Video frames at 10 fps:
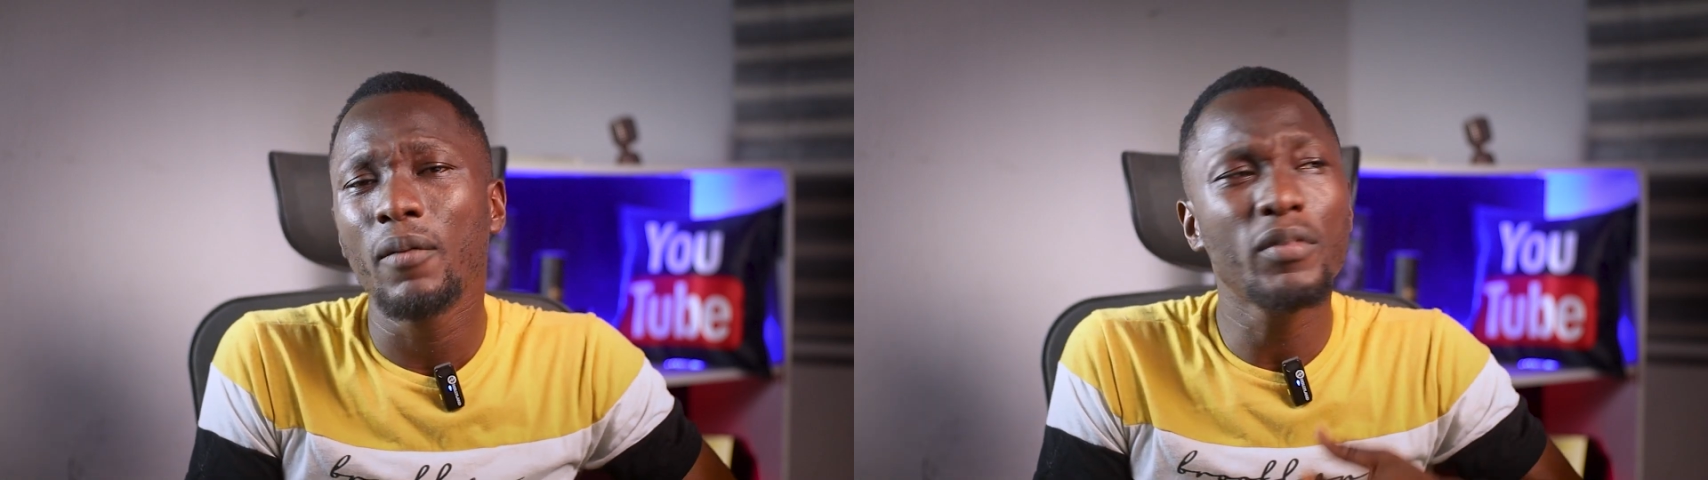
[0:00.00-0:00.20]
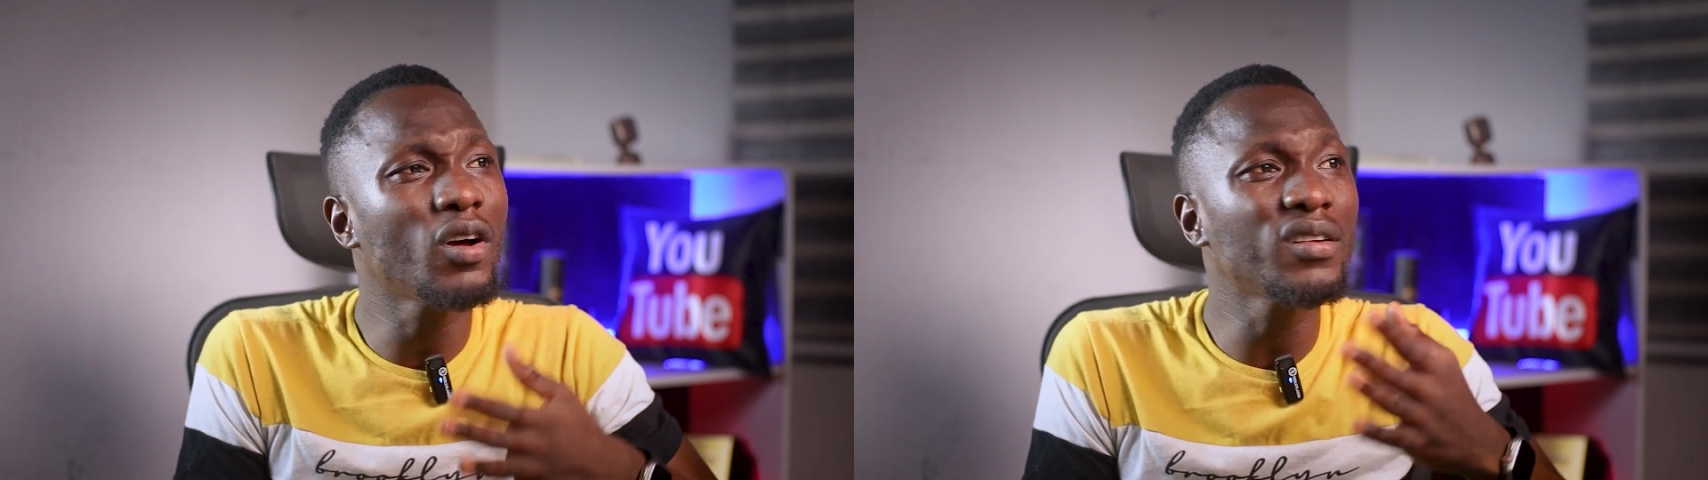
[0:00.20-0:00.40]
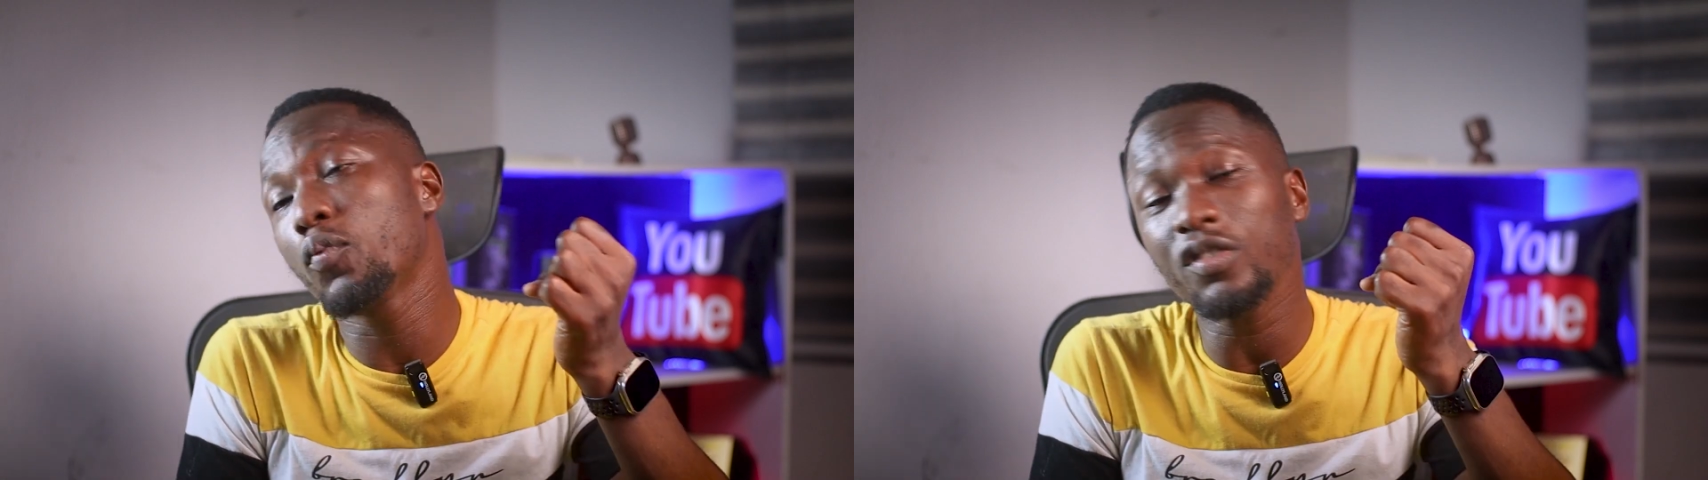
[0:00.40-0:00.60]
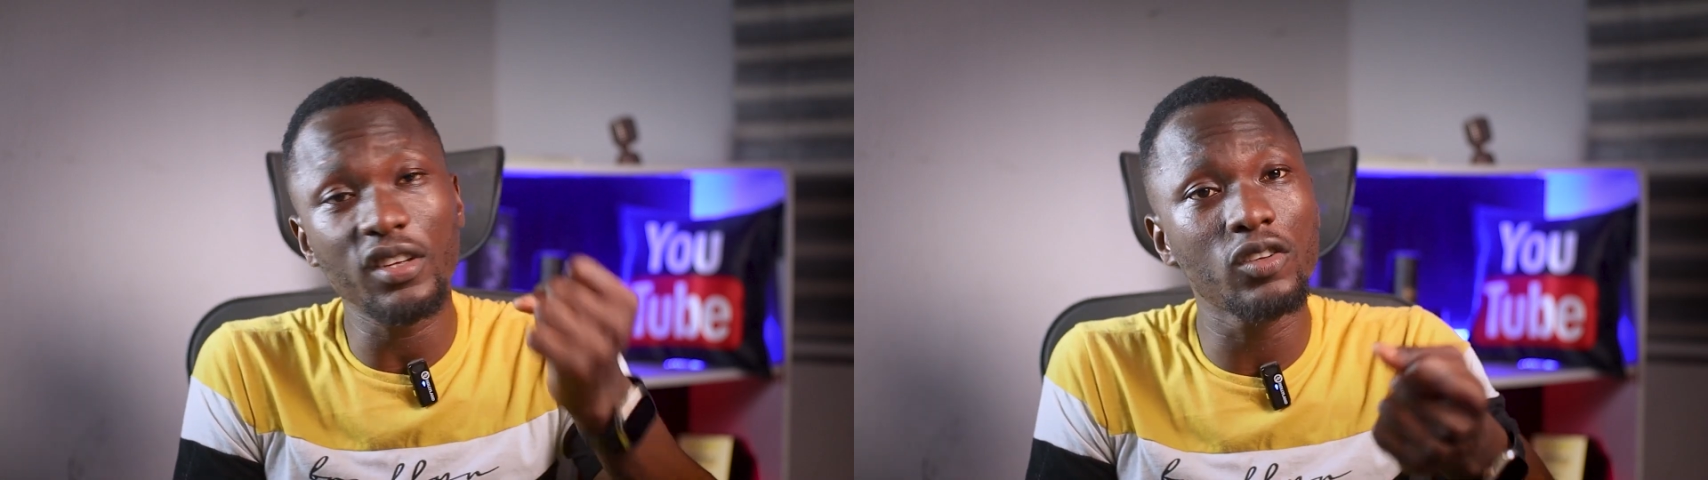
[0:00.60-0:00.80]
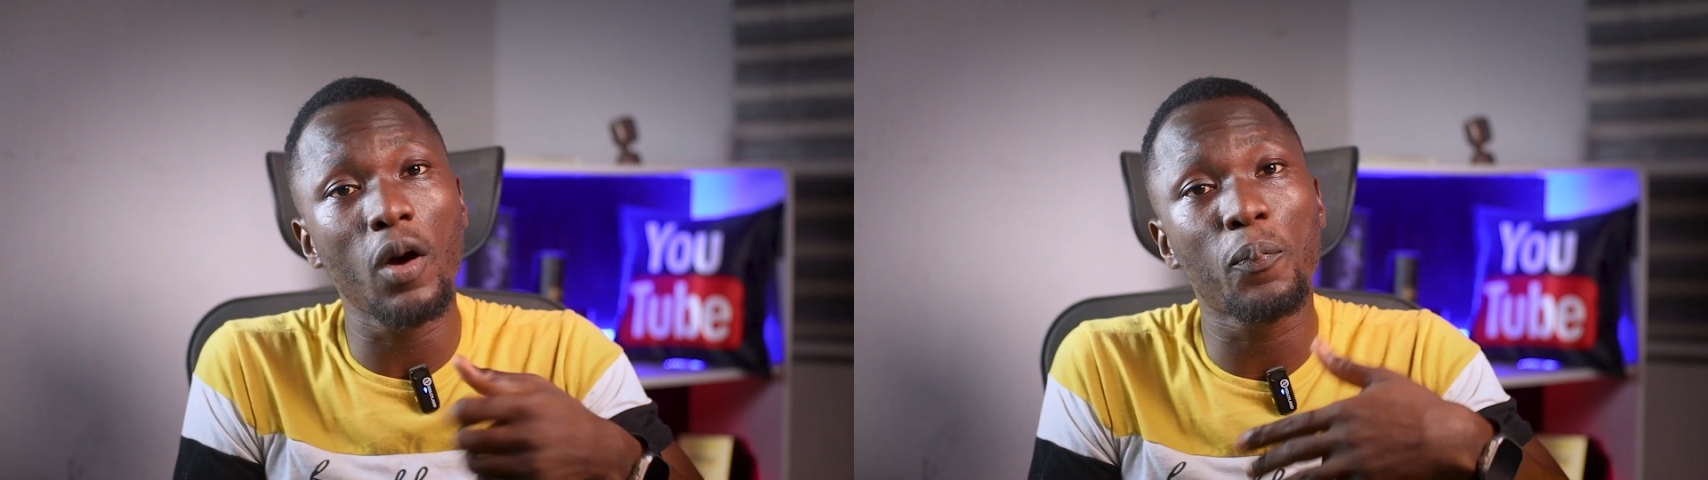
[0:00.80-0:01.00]
Because
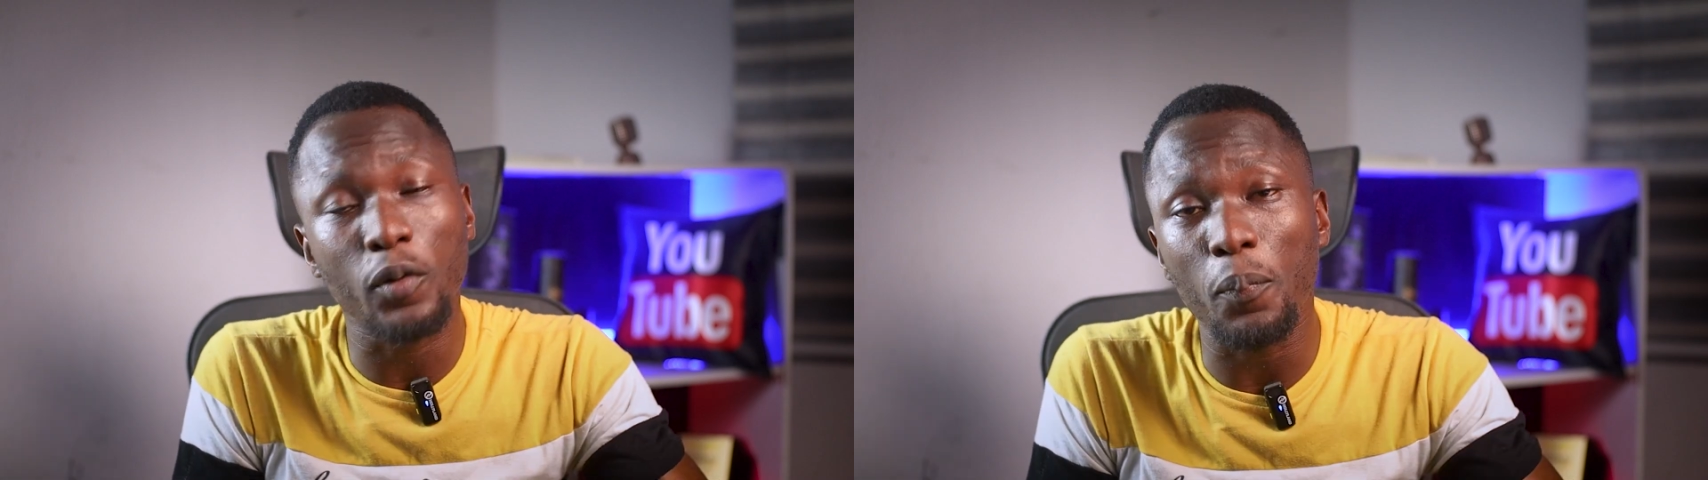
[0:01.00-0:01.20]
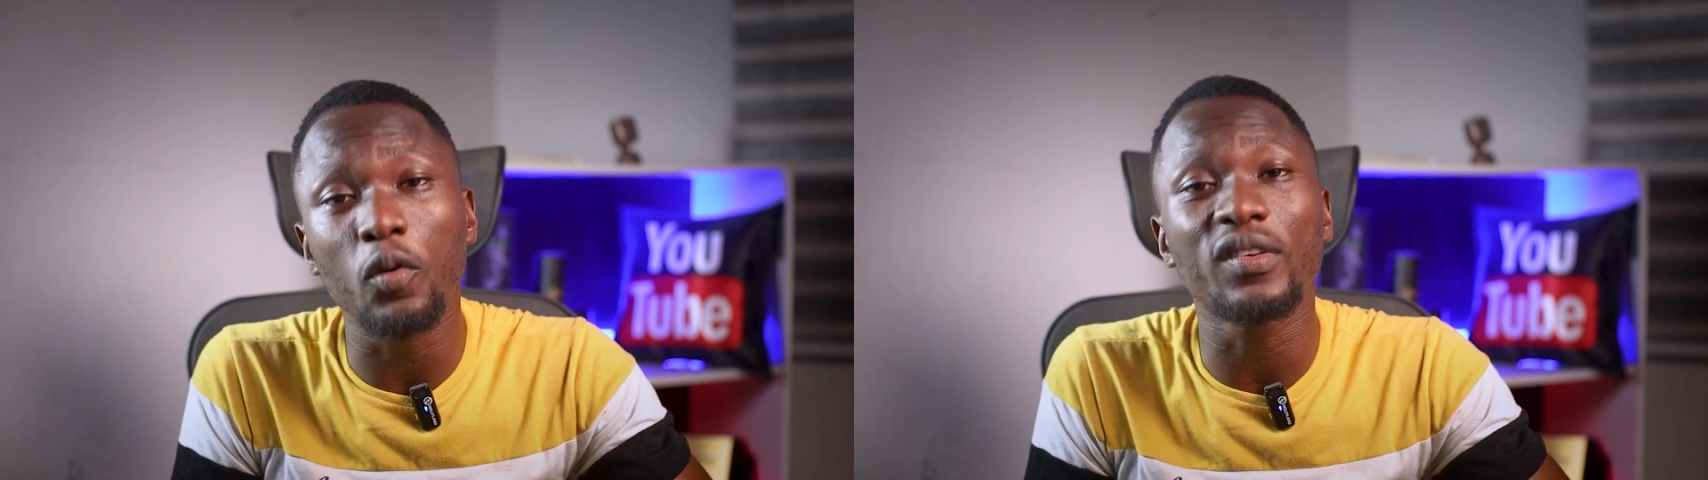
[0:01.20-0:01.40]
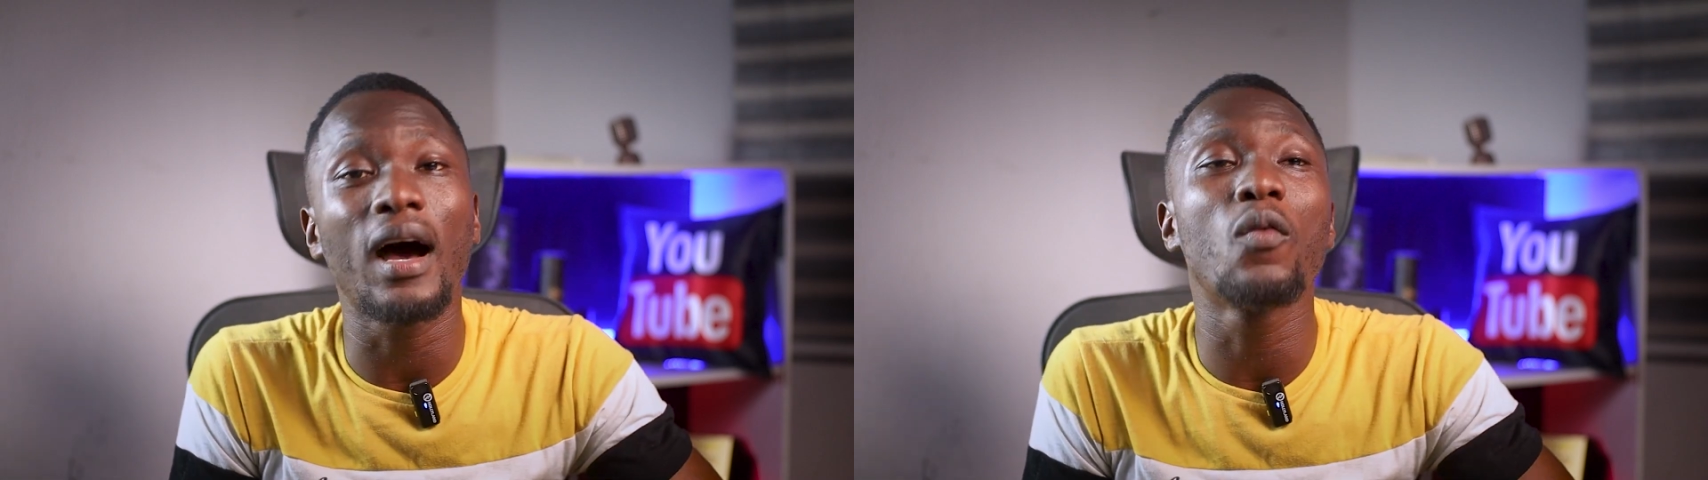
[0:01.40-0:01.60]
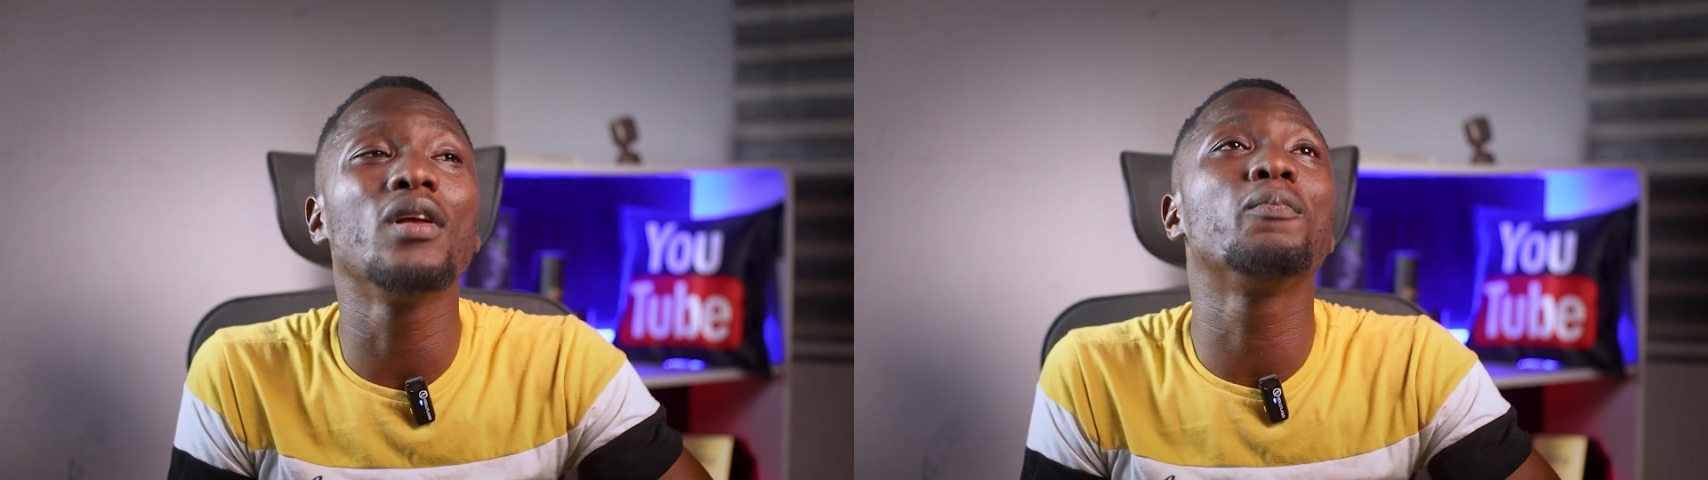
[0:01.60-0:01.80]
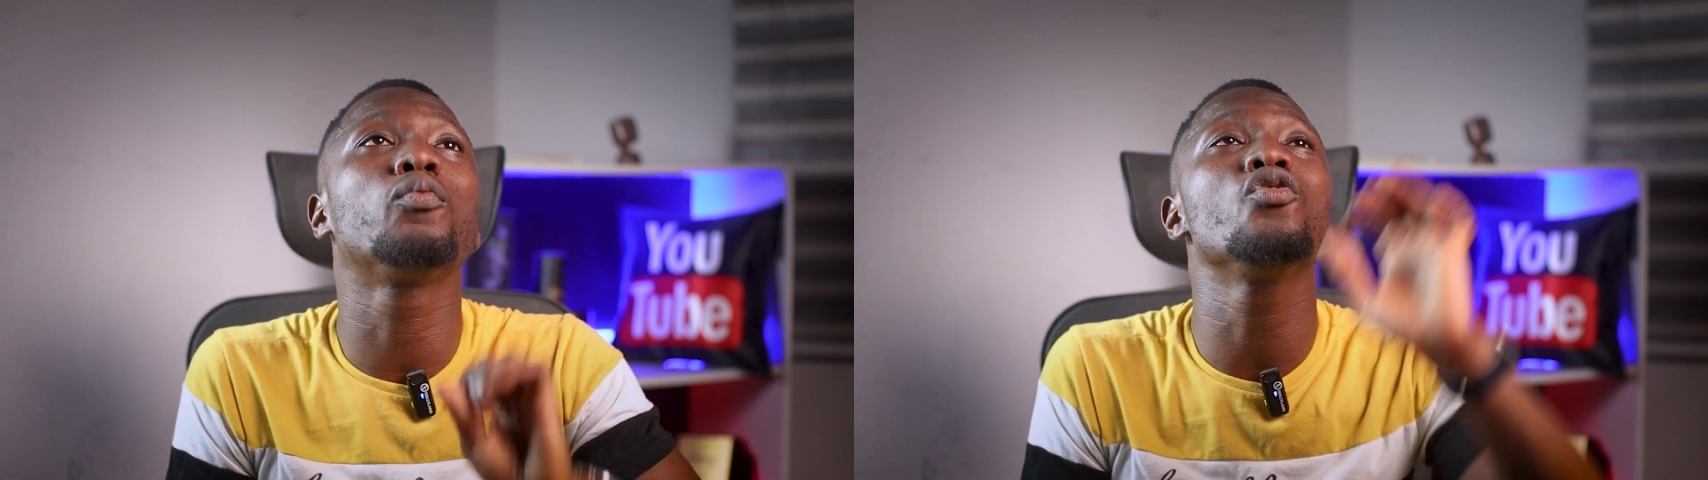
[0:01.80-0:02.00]
boosting your proposal
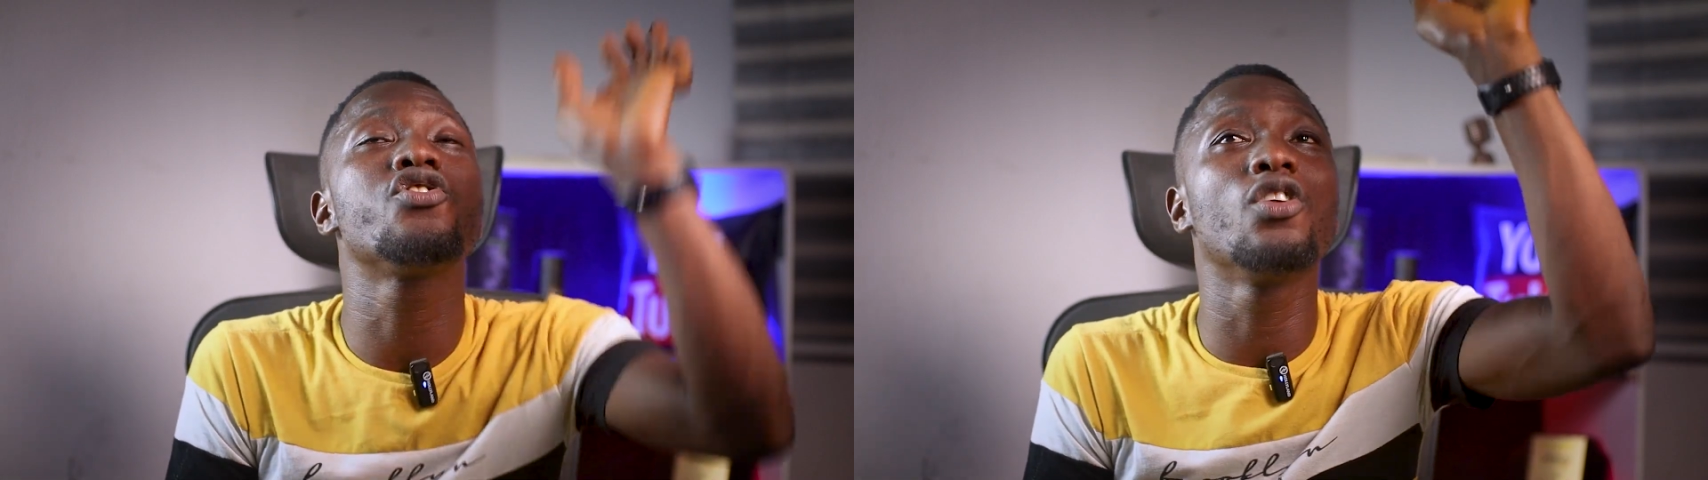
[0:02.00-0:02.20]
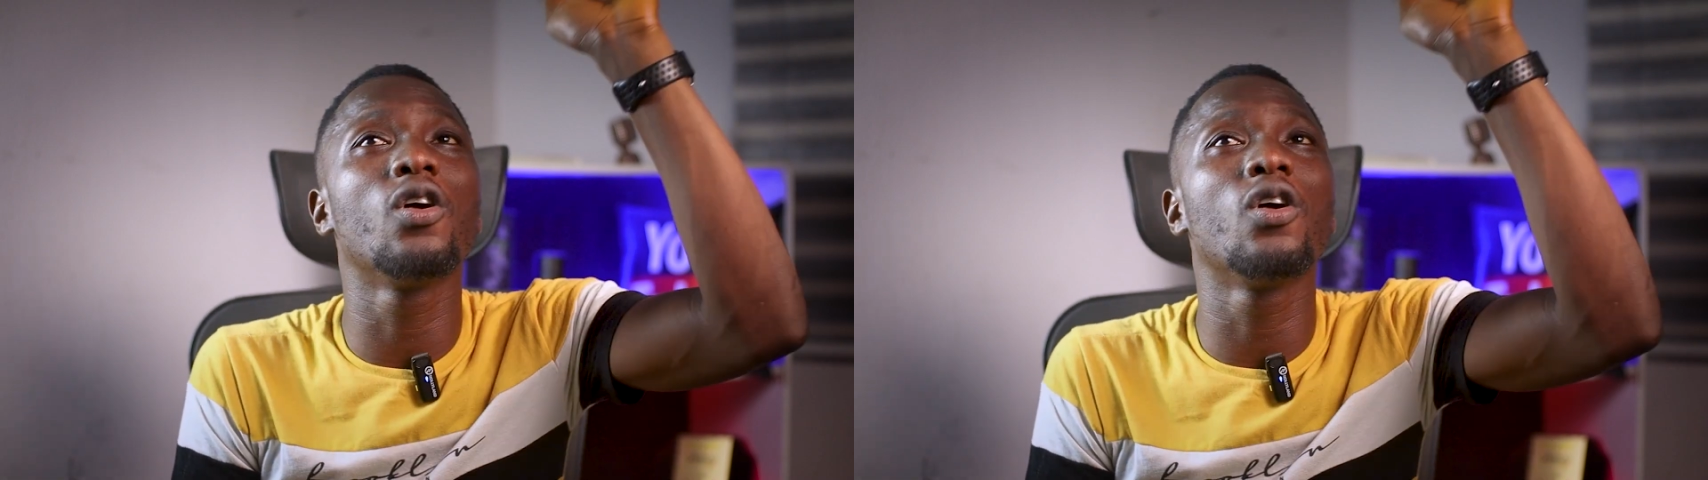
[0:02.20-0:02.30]
will push